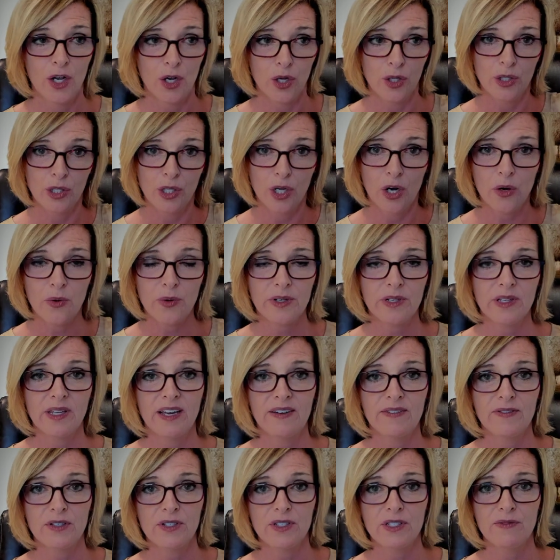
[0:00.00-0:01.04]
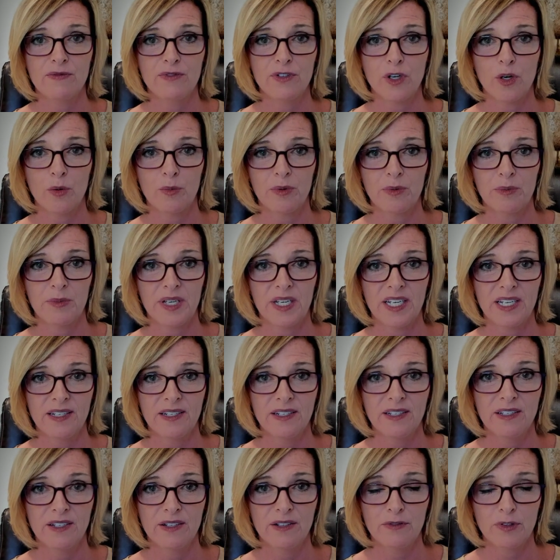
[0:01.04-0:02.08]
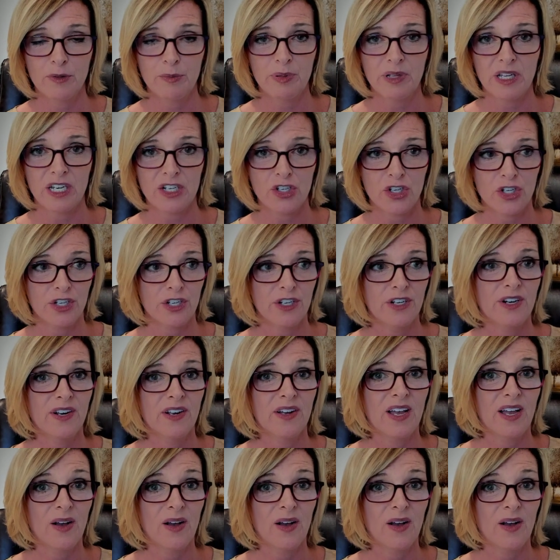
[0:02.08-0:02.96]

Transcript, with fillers: lower levels of dopamine for pleasure